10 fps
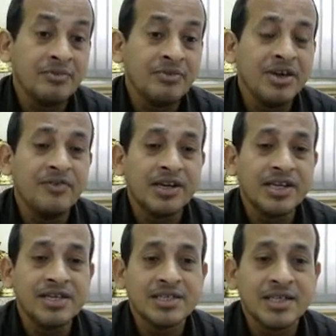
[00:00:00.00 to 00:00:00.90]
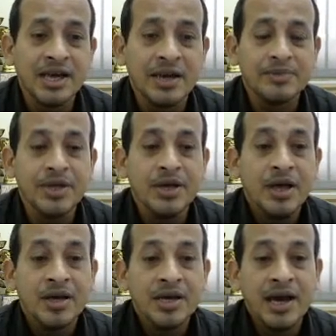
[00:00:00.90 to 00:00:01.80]
very vital step.
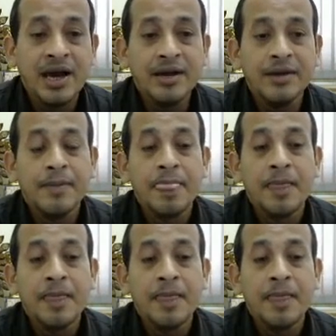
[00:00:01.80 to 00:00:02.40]
Here,